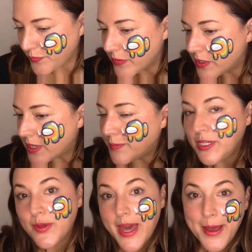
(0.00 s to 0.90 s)
So let me
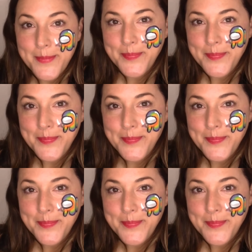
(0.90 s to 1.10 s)
do that.